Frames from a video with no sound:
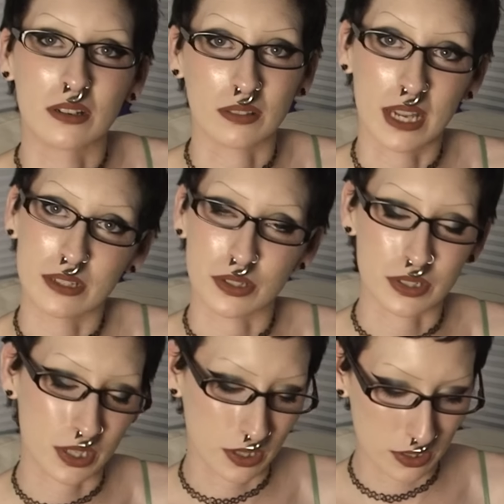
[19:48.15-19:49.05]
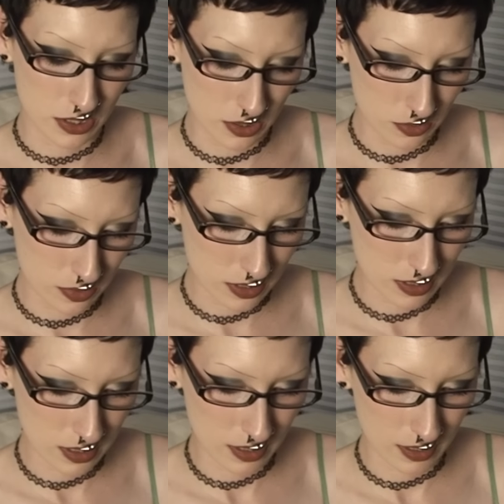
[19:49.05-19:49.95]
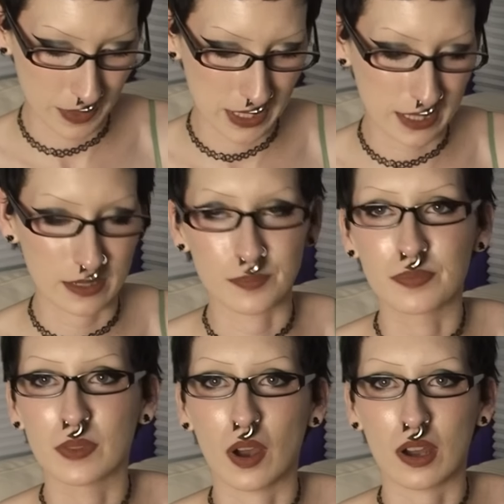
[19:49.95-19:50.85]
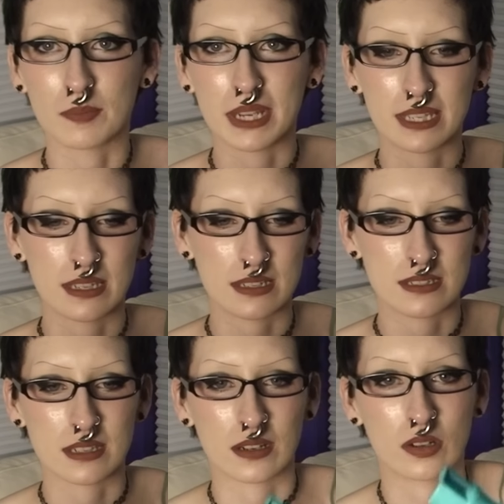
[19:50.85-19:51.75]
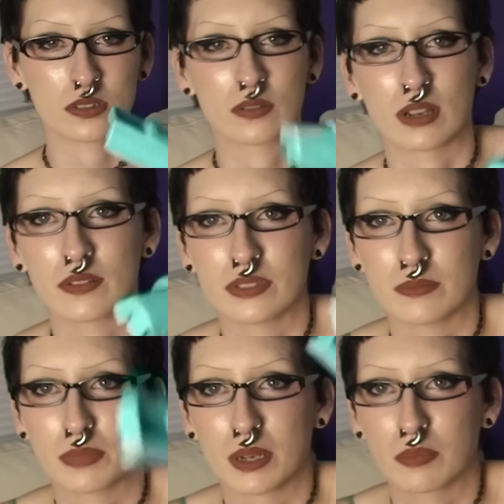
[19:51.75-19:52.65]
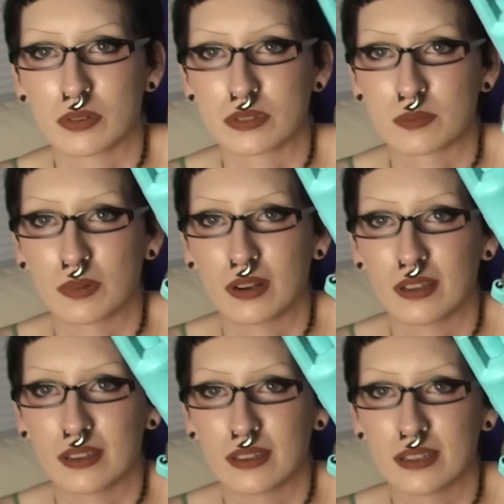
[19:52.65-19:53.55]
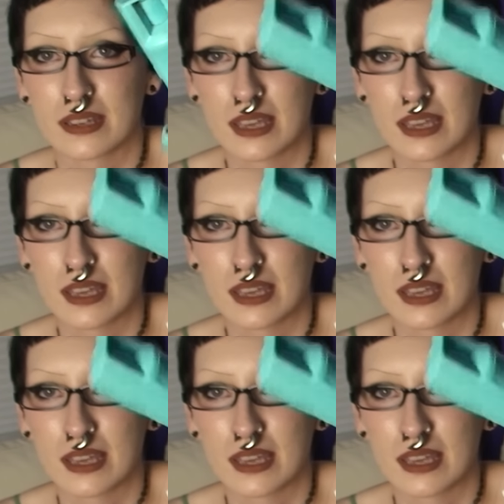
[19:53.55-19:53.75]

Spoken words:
lanyard to good use. And then on my keys, I also have some pepper spray.